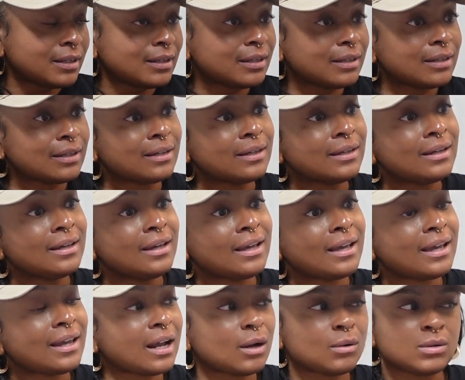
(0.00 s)

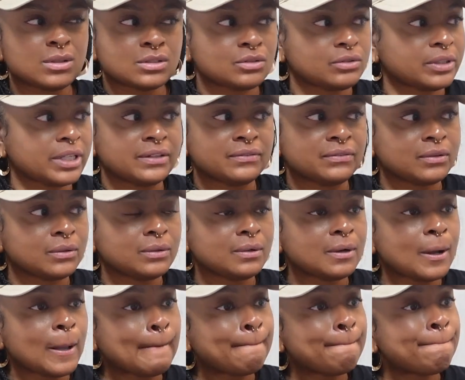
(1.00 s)
And I was
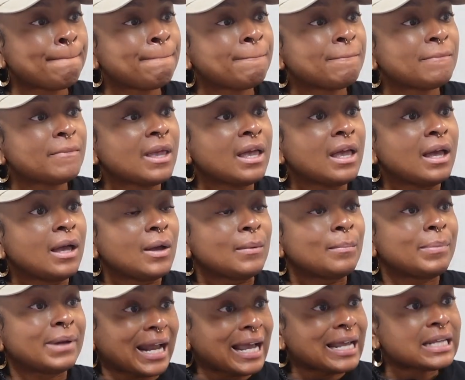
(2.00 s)
grateful.
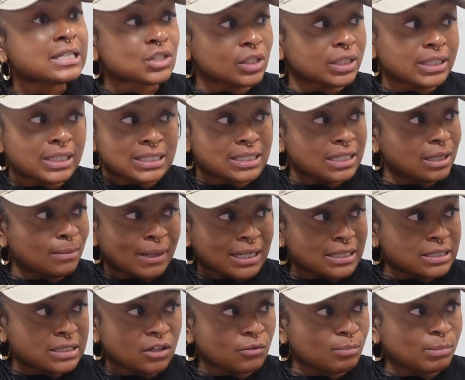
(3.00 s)
But I had started seeing
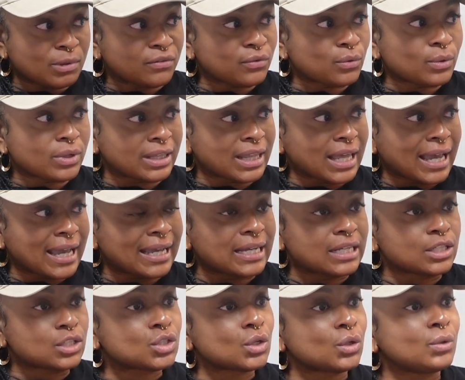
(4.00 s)
myself before that.
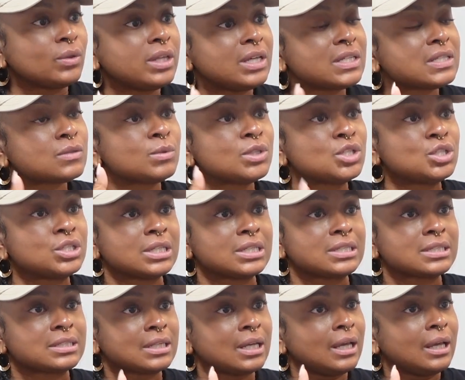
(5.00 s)
And so this was
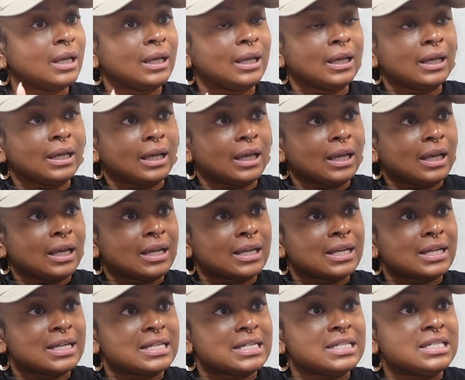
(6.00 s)
just,
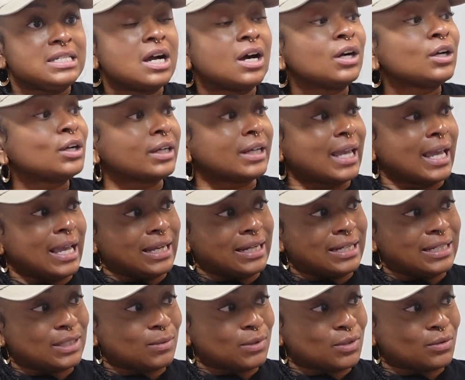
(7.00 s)
younger
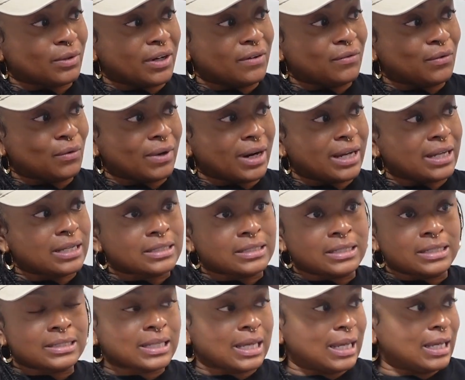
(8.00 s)
Candice was grateful, right?
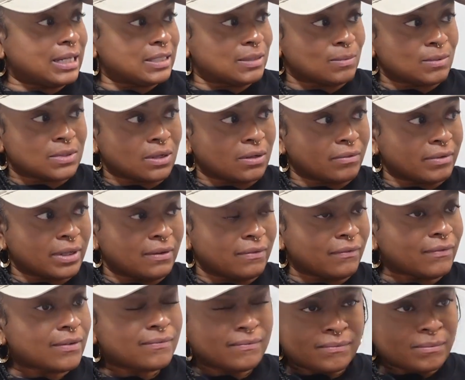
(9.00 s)
Because this Candice was
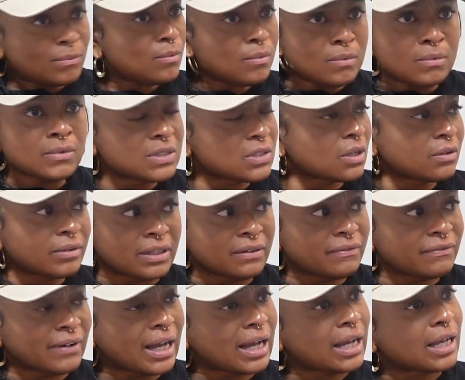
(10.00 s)
already
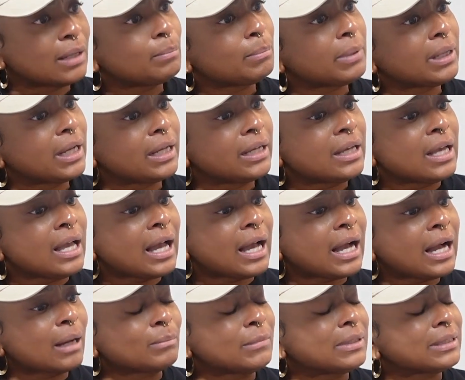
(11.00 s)
fine. But
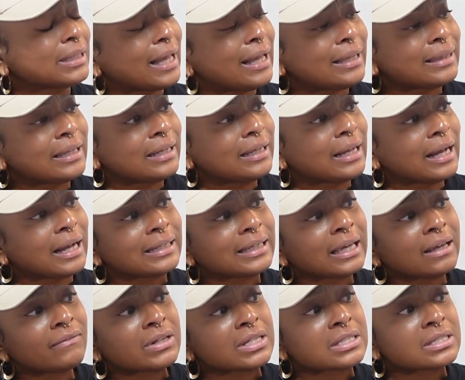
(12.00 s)
I'm glad that God
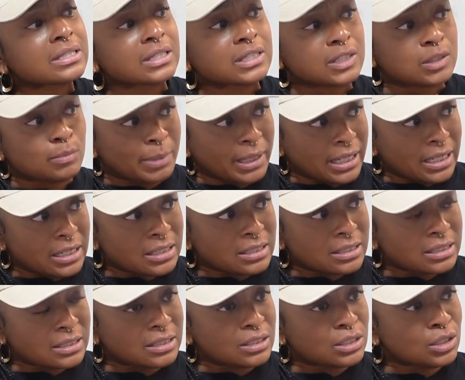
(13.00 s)
gave us the
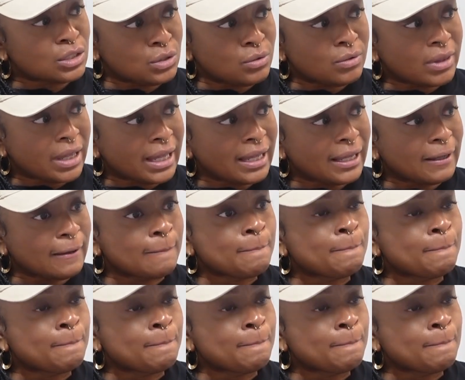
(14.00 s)
space to do that.